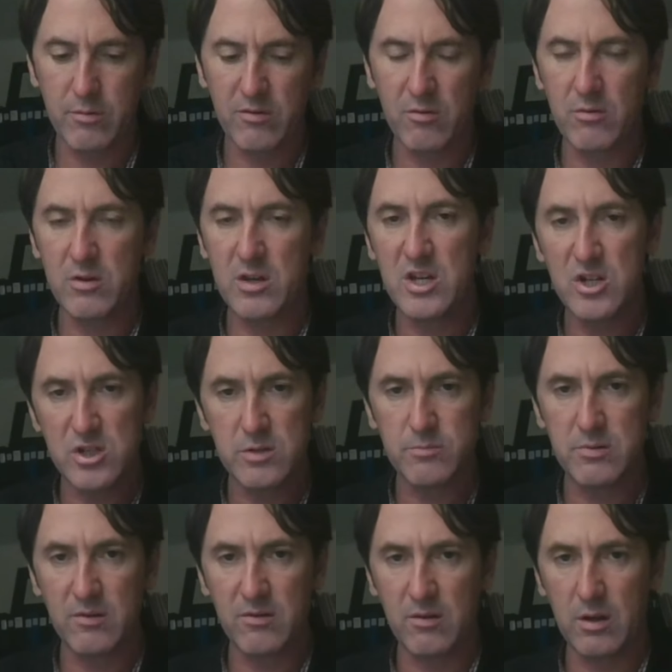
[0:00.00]
So
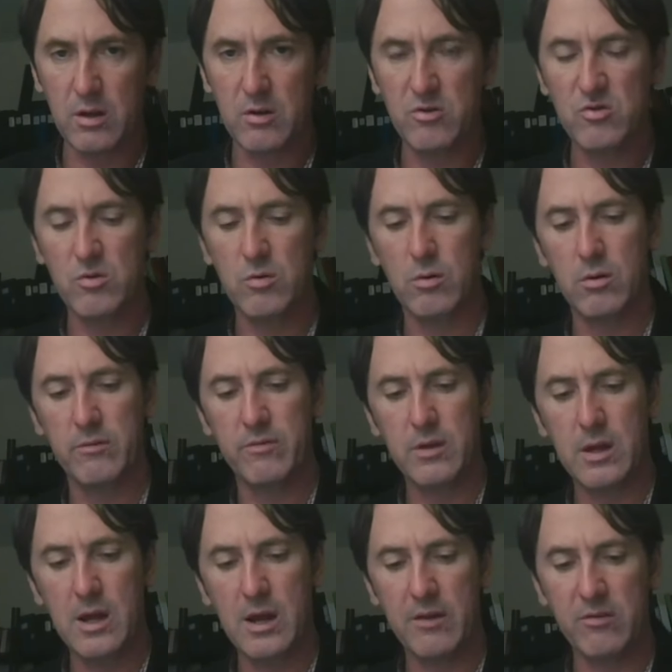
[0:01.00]
Egypt is in control of
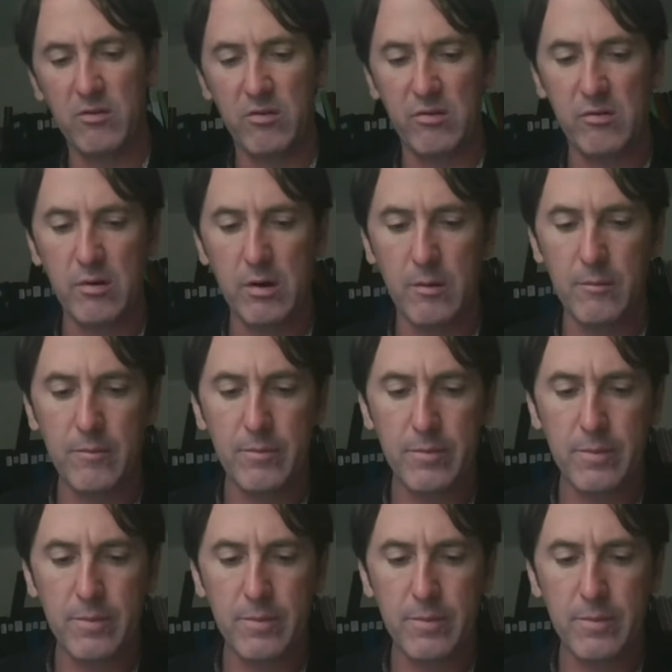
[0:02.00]
the Gaza Strip.